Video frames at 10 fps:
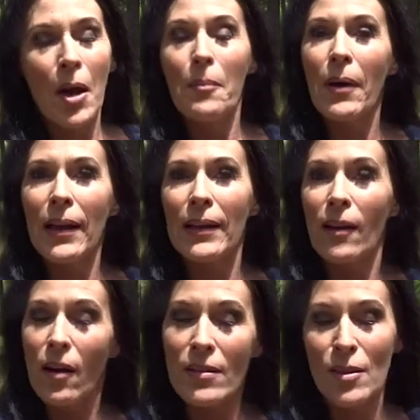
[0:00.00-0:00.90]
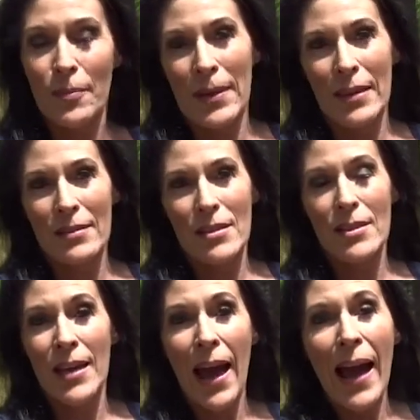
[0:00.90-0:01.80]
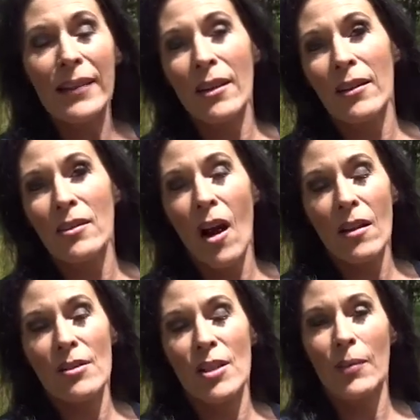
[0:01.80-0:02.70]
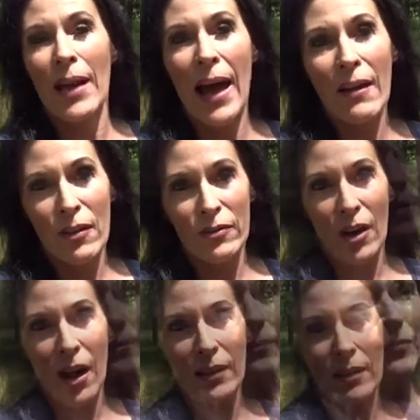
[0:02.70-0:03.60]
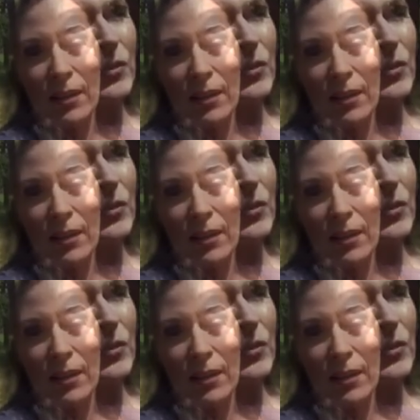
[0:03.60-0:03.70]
But it also means to act on the knowledge that we have of God,